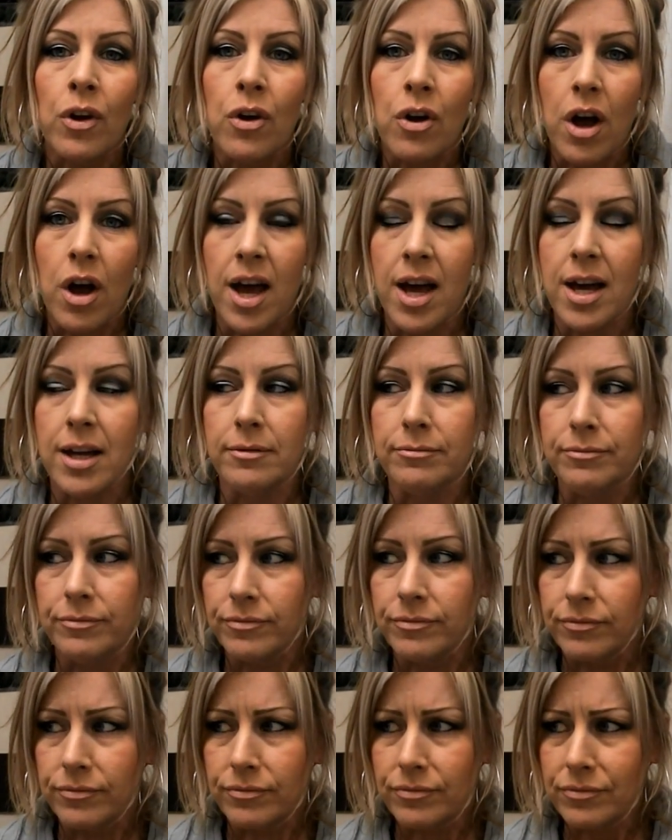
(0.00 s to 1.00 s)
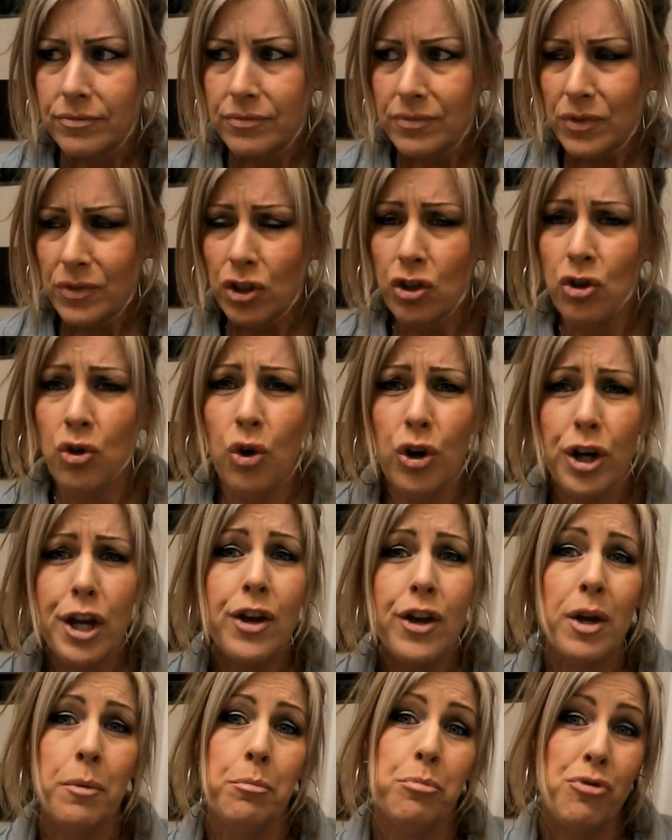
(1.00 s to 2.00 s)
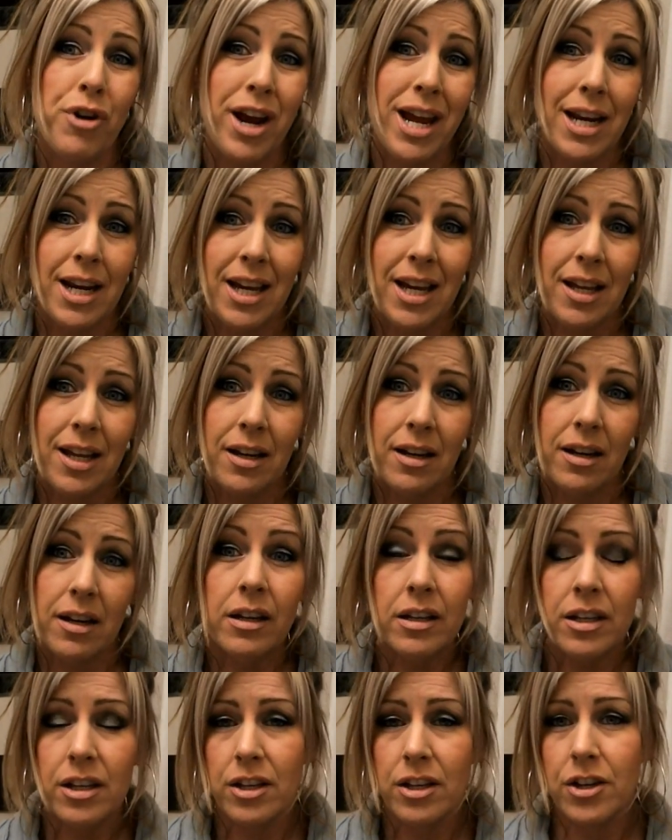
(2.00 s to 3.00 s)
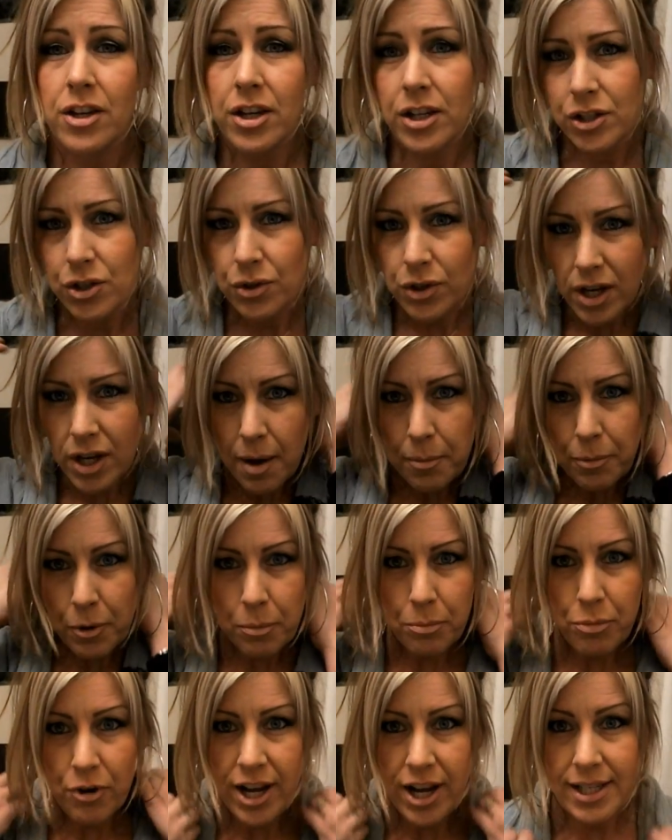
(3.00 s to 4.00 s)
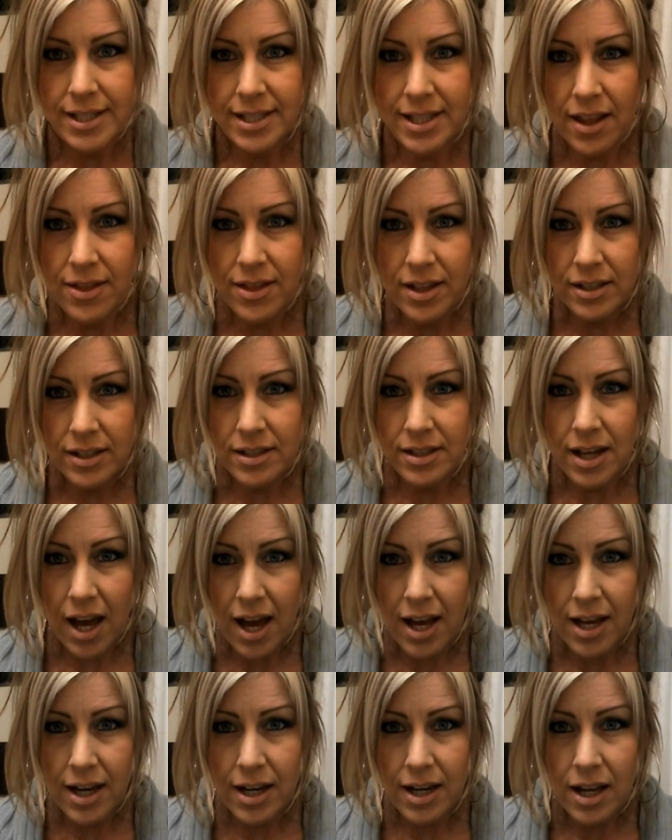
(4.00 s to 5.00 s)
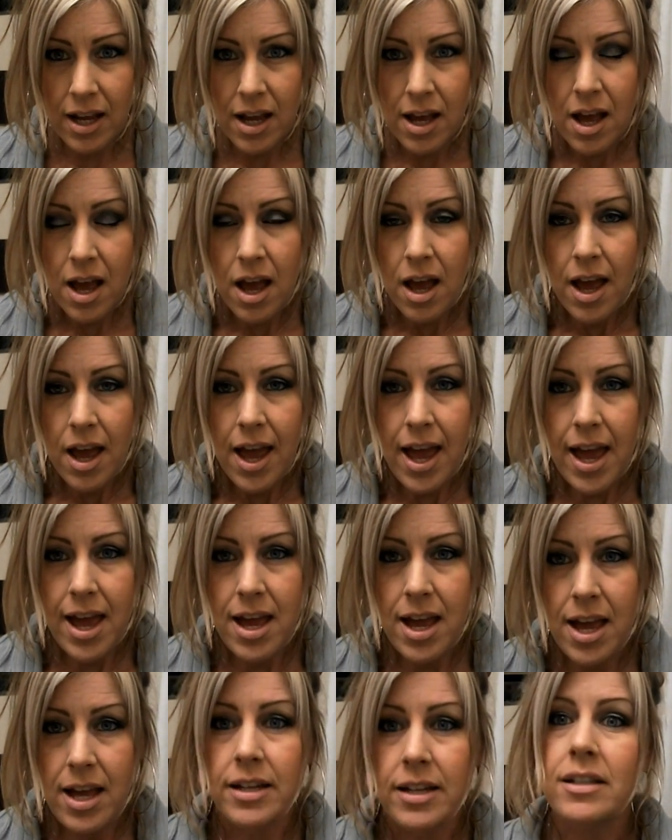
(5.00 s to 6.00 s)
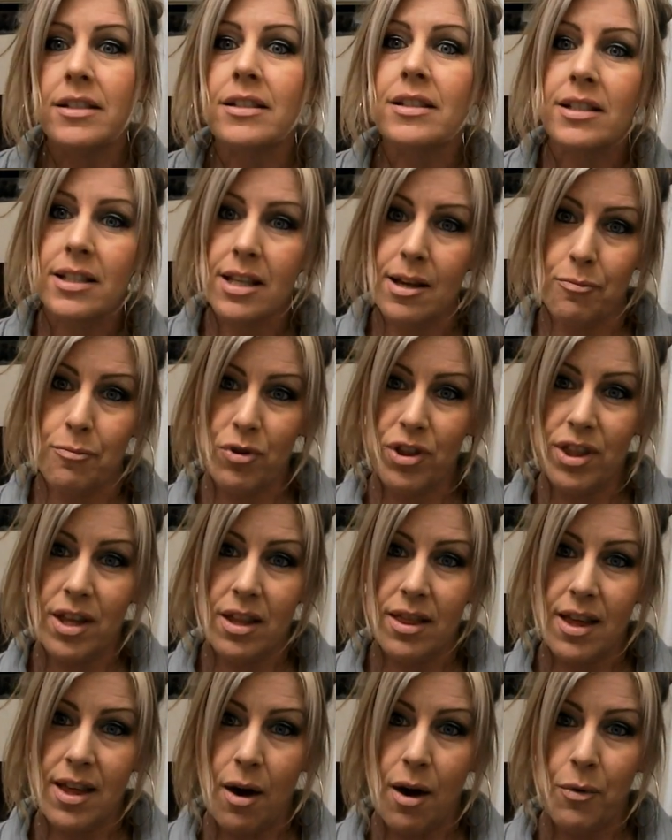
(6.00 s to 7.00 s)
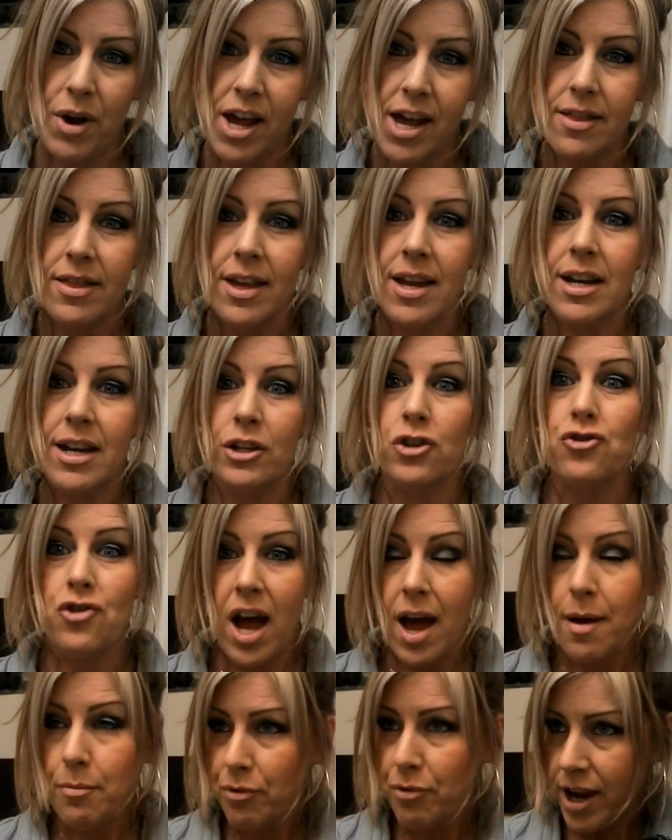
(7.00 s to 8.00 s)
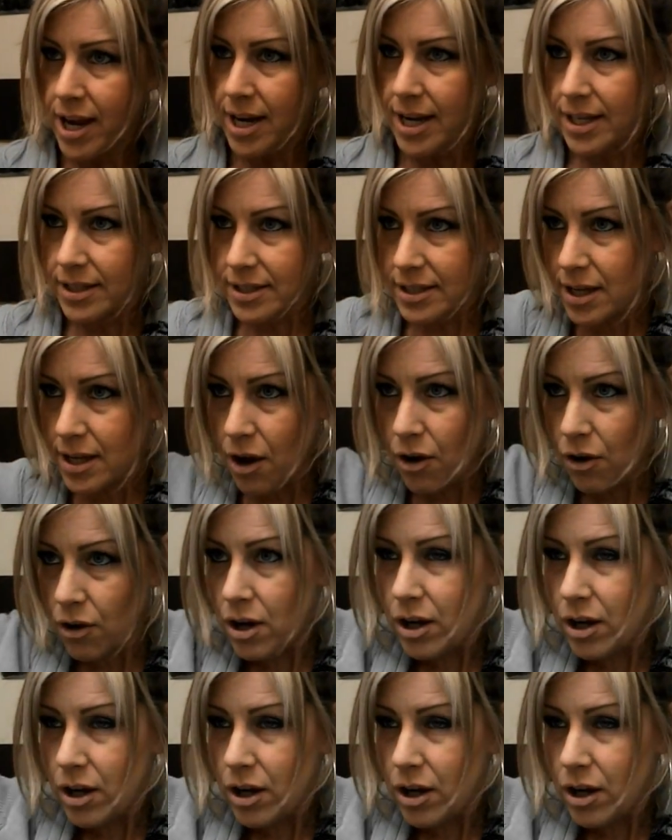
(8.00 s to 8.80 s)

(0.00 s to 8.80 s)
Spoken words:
Or you could braid it. You could do a couple braids on the side and sleep with it that way and let it dry braided. So